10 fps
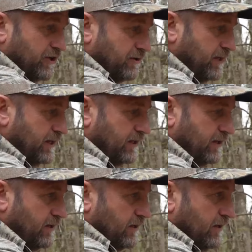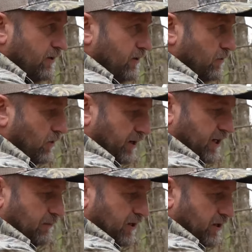of me where I can
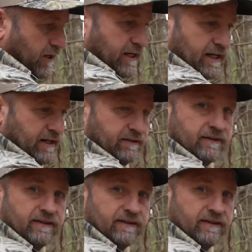keep my gun down.